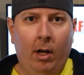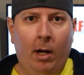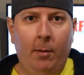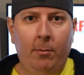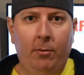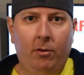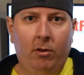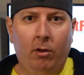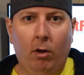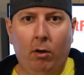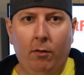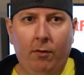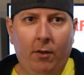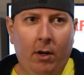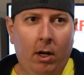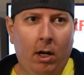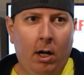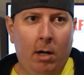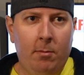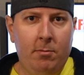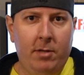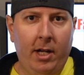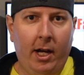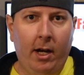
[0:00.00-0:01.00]
So
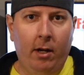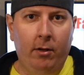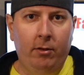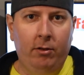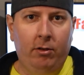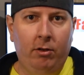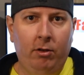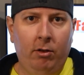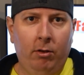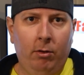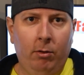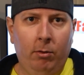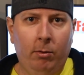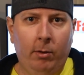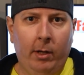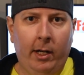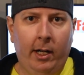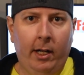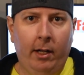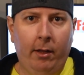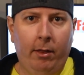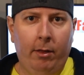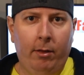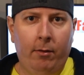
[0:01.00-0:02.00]
far I'm down
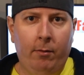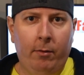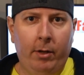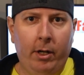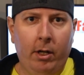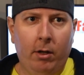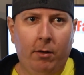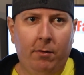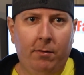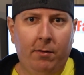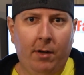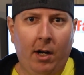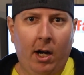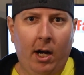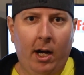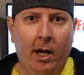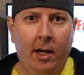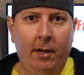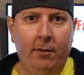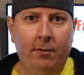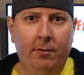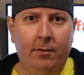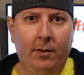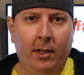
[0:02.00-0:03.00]
to
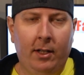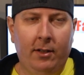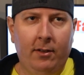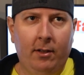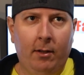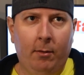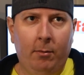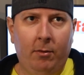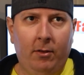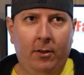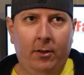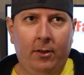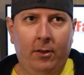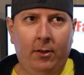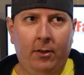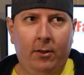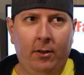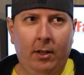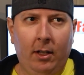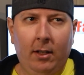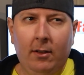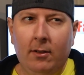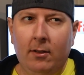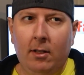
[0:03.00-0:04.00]
305. That's a
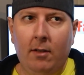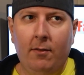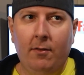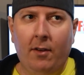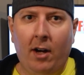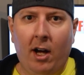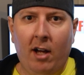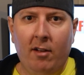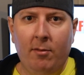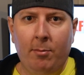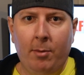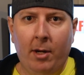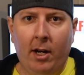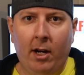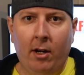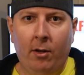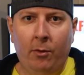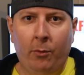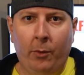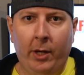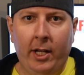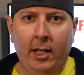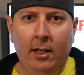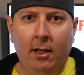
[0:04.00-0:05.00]

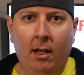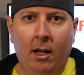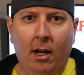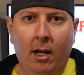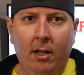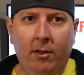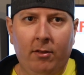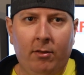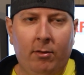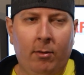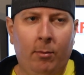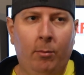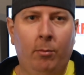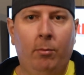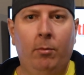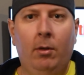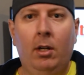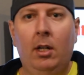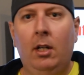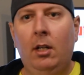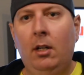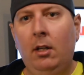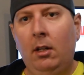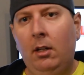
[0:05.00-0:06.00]
65-pound weight loss from
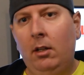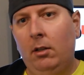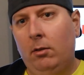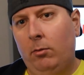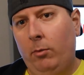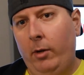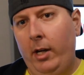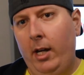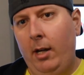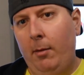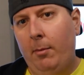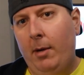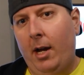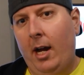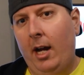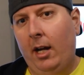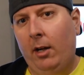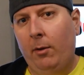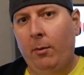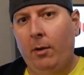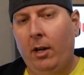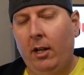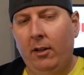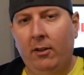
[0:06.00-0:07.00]
way
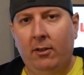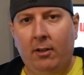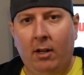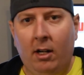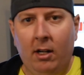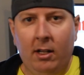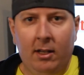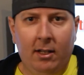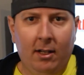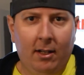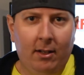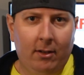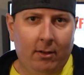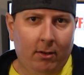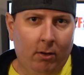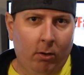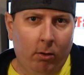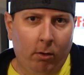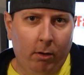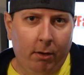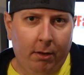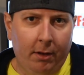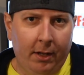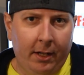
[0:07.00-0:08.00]
back when I started this
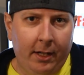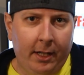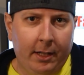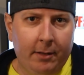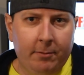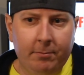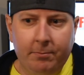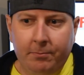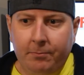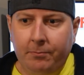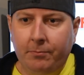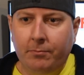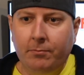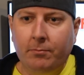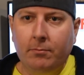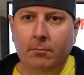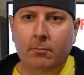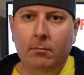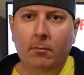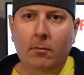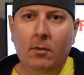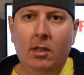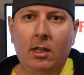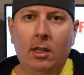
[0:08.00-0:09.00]
whole thing.
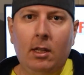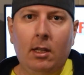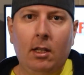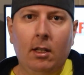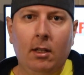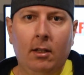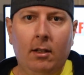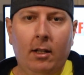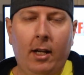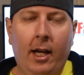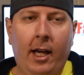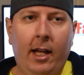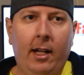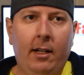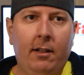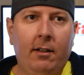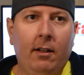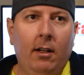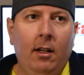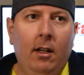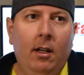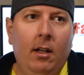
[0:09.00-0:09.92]
And